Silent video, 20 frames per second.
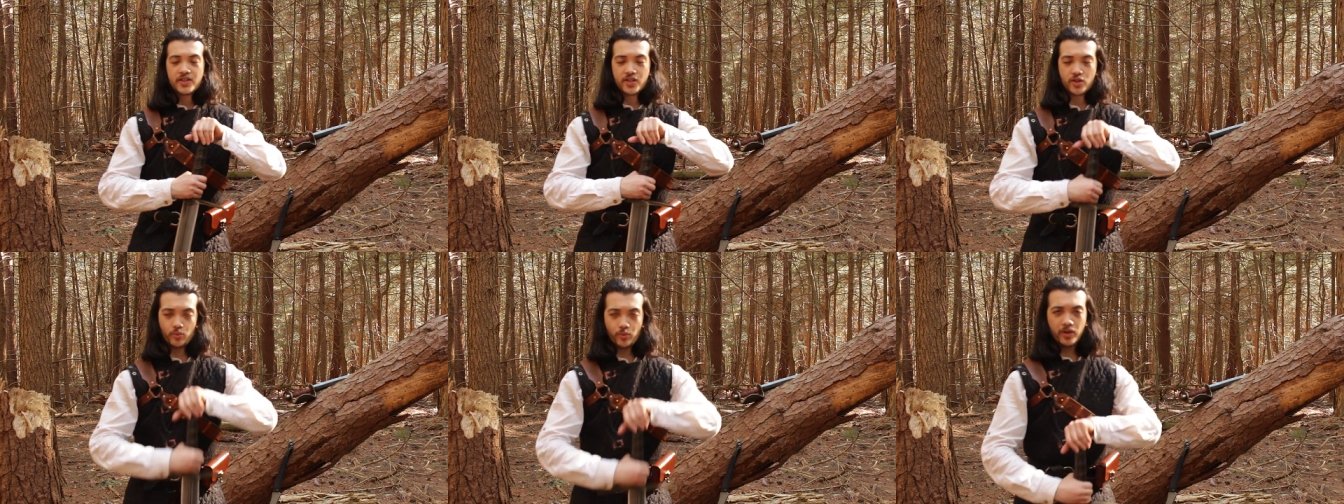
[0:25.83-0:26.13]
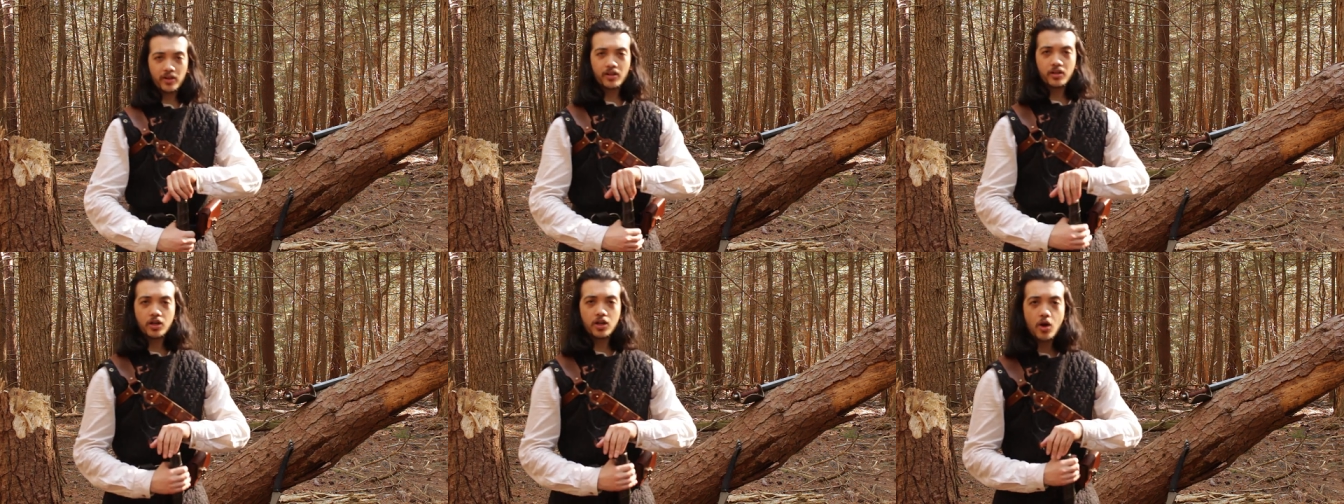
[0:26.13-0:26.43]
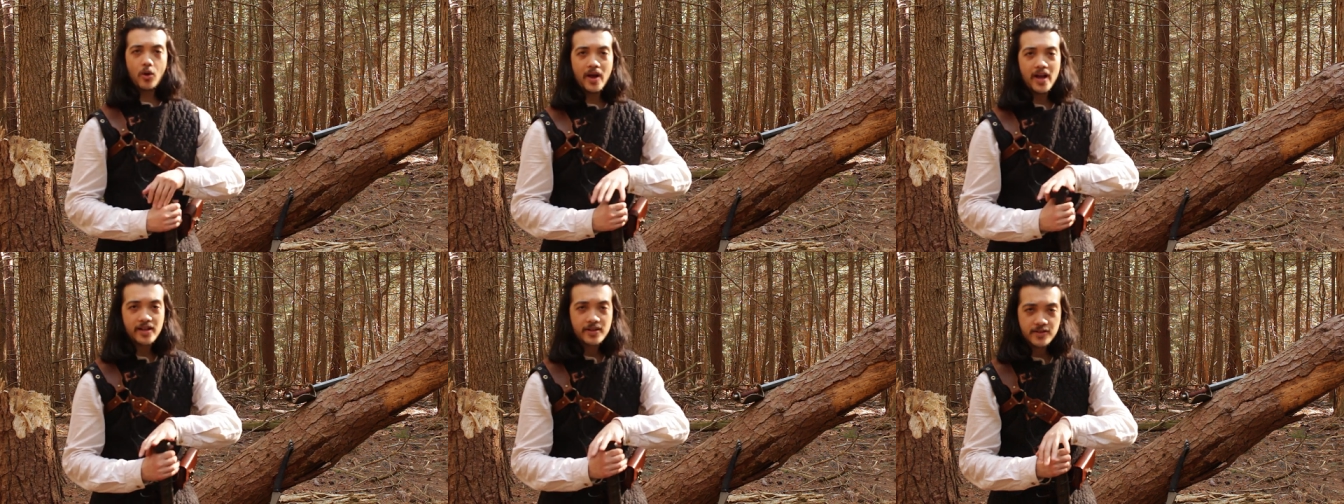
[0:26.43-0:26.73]
So we're going to
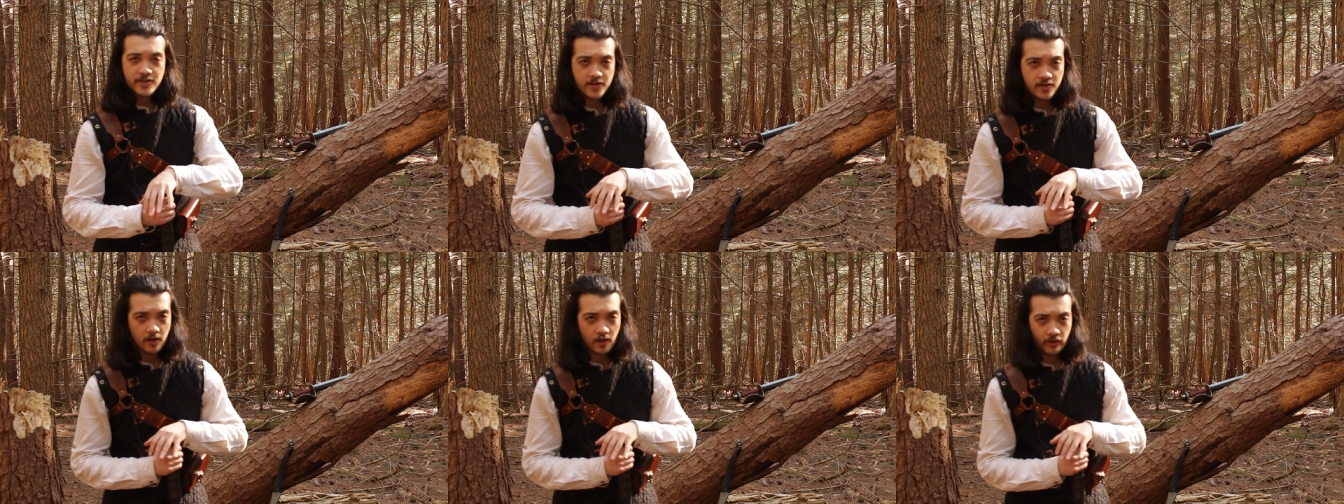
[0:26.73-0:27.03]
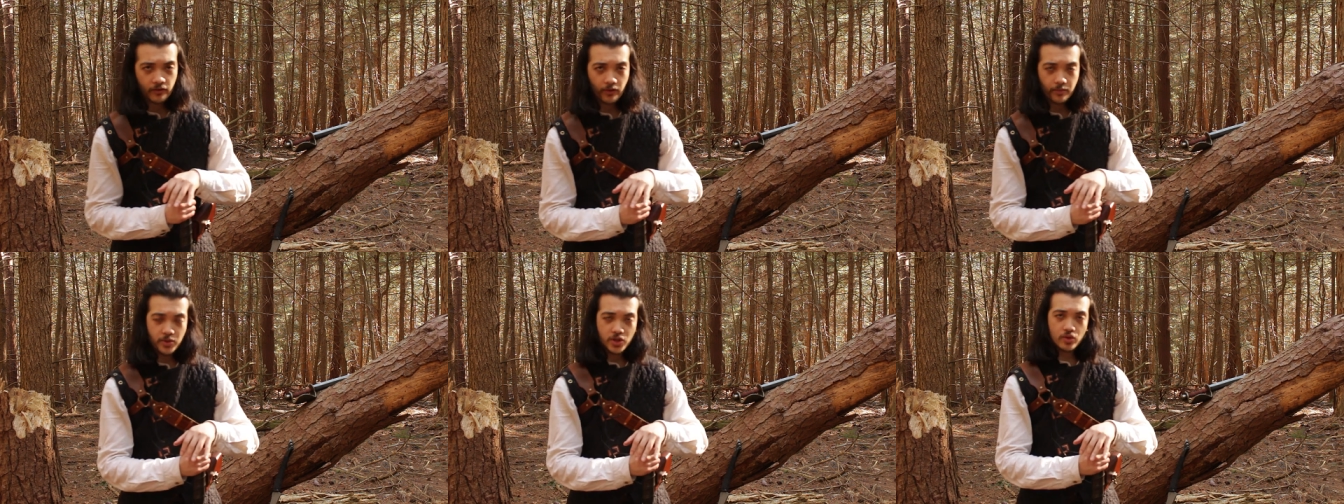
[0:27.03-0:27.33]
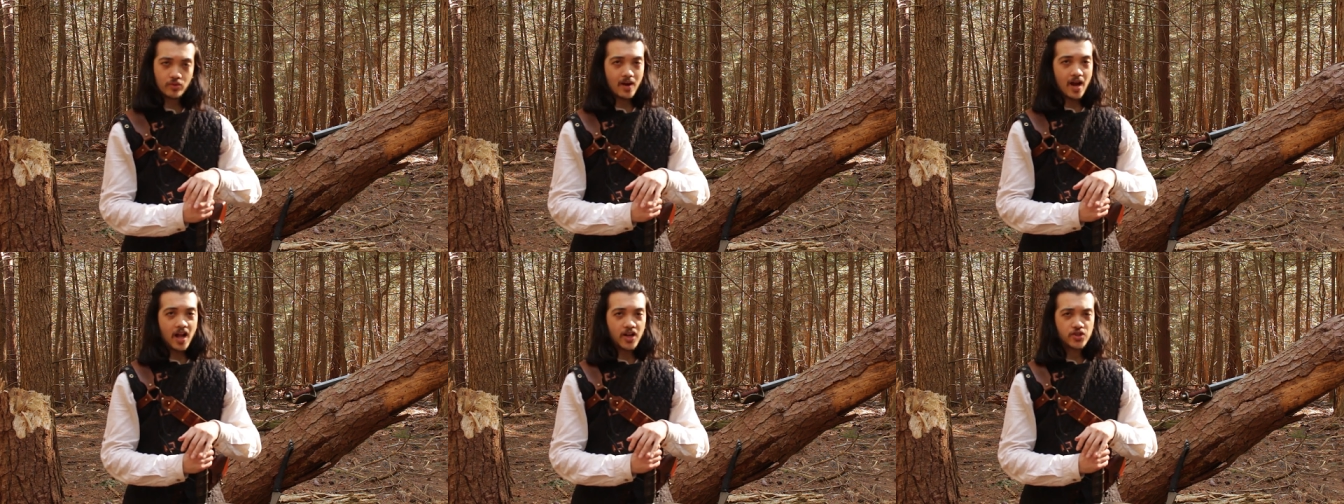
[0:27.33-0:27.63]
go ahead and start from
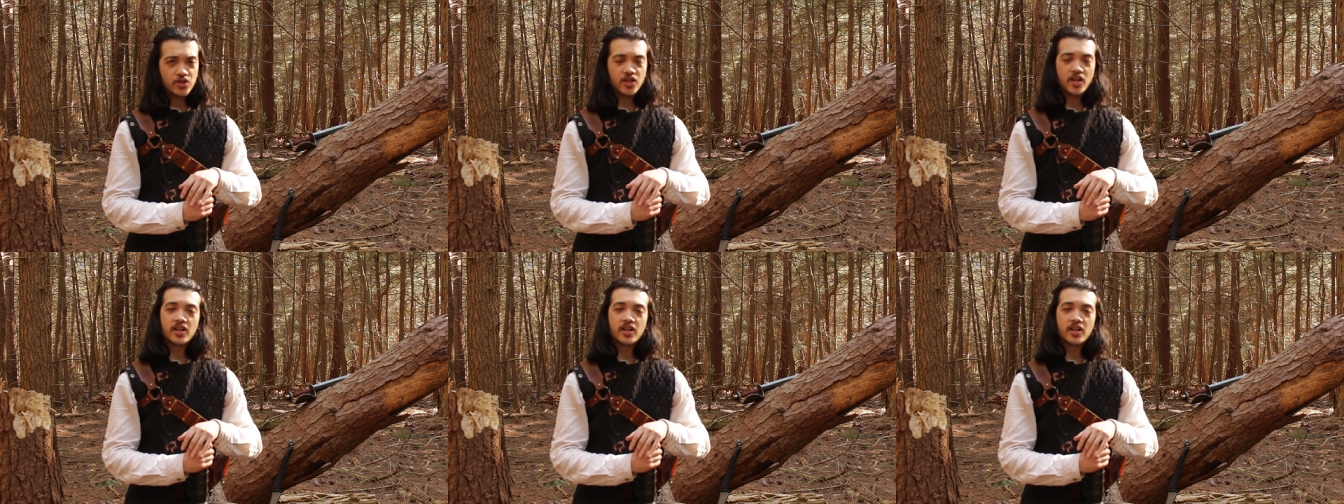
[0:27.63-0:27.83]
scratch